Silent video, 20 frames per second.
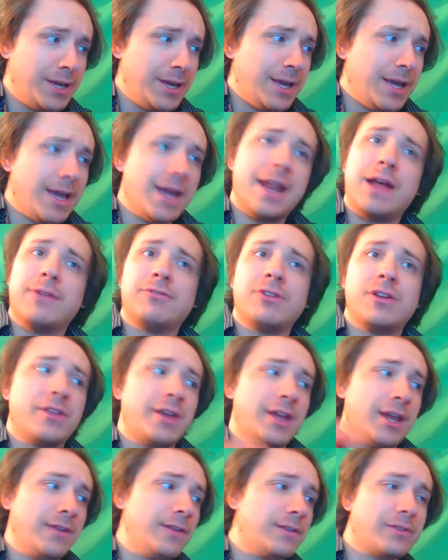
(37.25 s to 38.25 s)
and
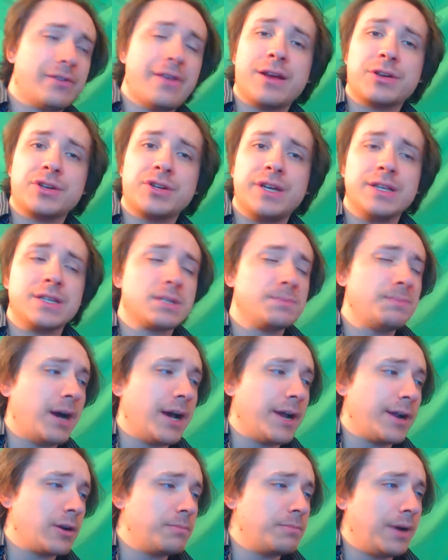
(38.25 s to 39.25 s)
everything. And this is actually
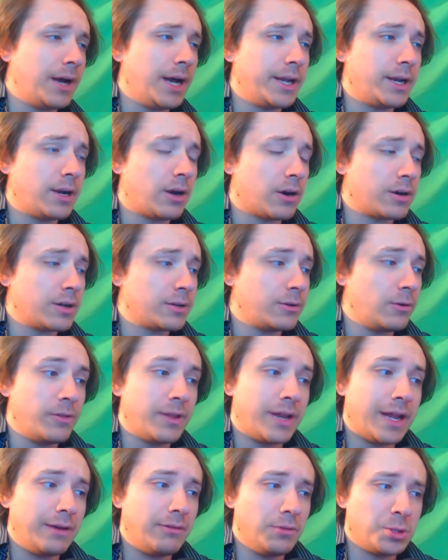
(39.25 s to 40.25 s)
inspired by an article
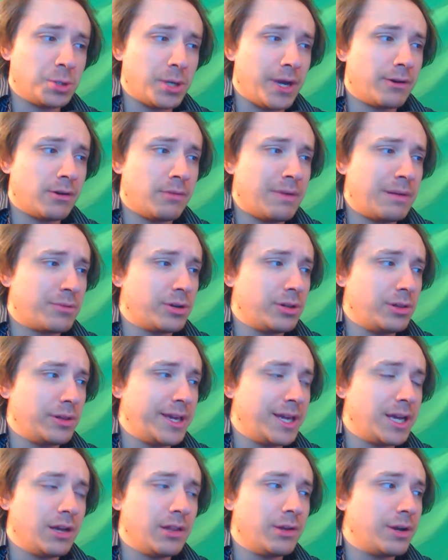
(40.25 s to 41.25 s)
that I will try to remember to
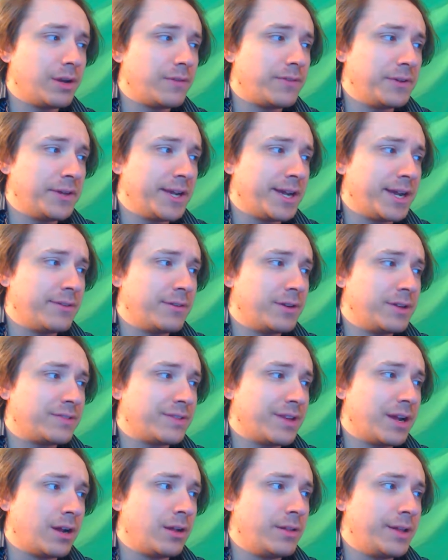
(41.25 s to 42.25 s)
link, although I feel like I
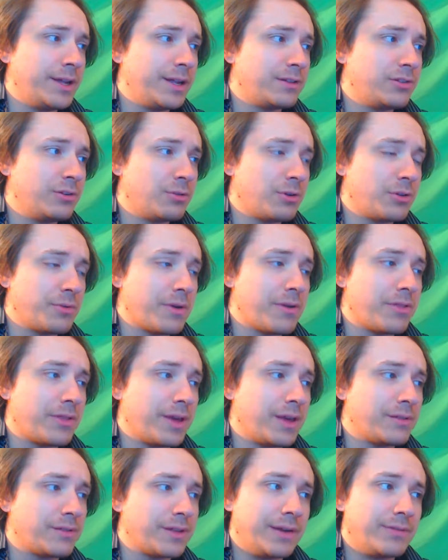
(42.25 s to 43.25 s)
say I'll link 2 or 3
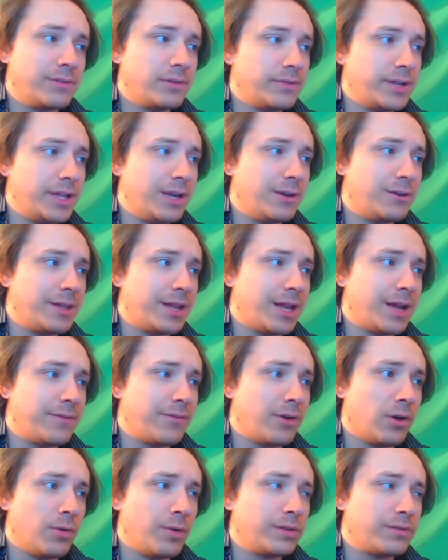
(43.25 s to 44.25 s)
things in every video, and then I
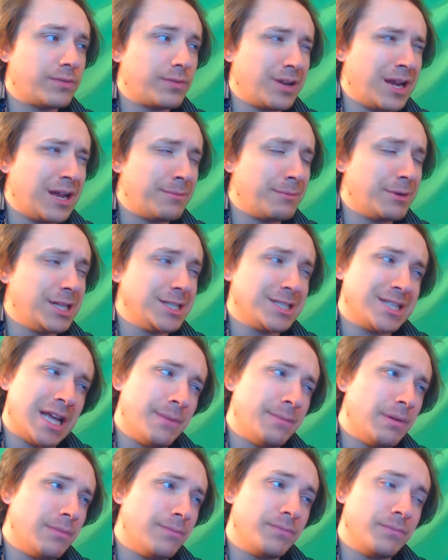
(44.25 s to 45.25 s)
always forget by the
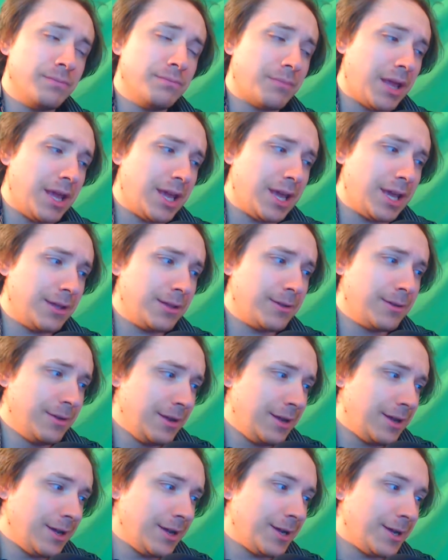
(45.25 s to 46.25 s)
time I'm making
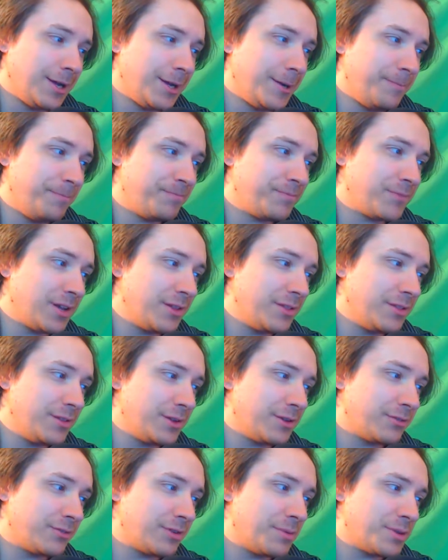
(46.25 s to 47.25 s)
the
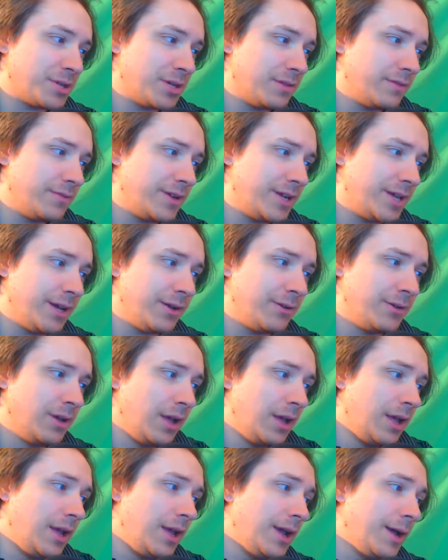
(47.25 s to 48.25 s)
description of the video.
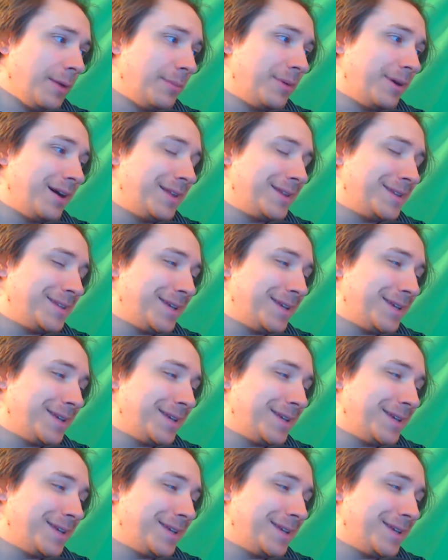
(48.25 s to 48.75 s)
But